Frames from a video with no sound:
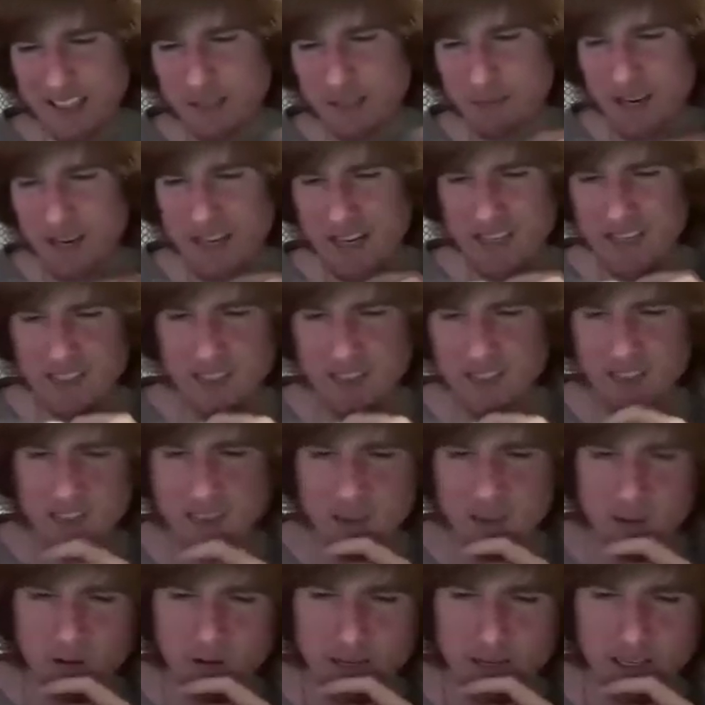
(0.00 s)
be linked to my
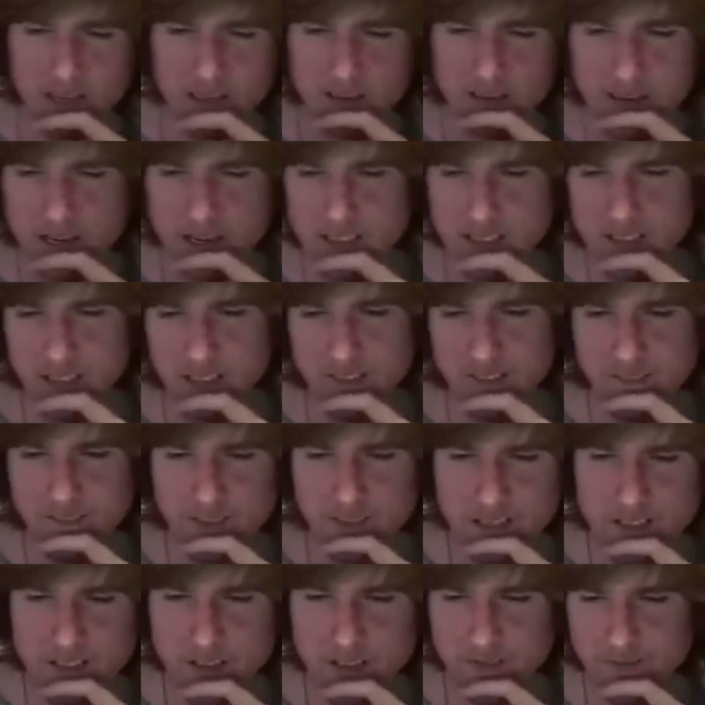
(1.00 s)
instincts. 2019
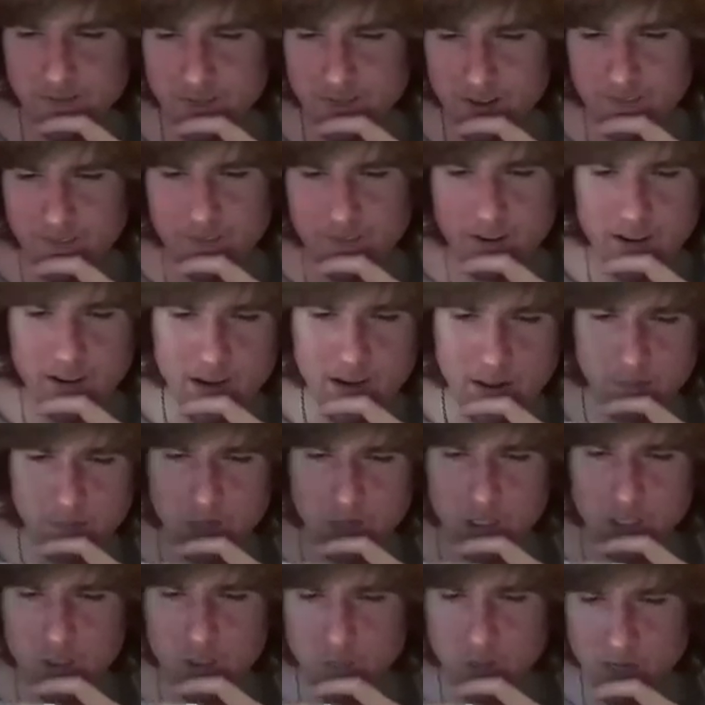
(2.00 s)
vision, vivid. I'm
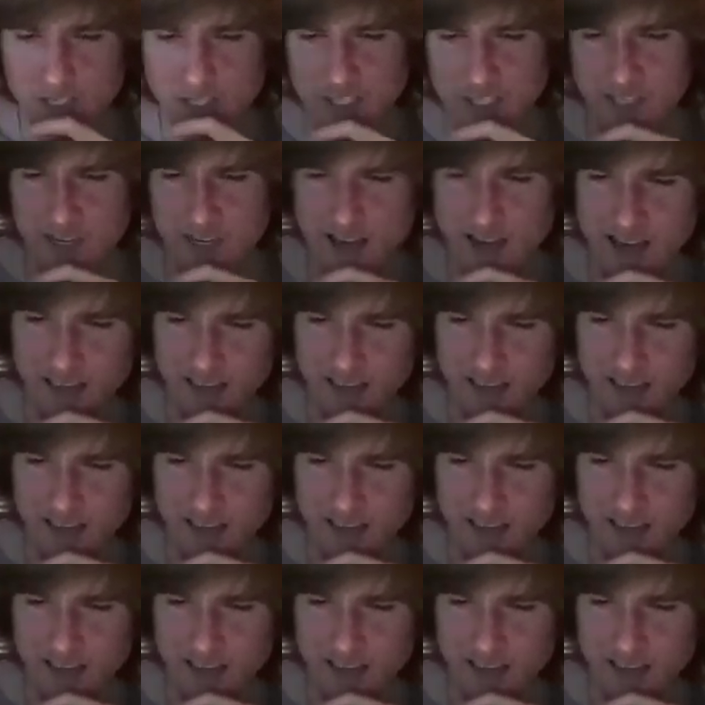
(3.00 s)
not switching.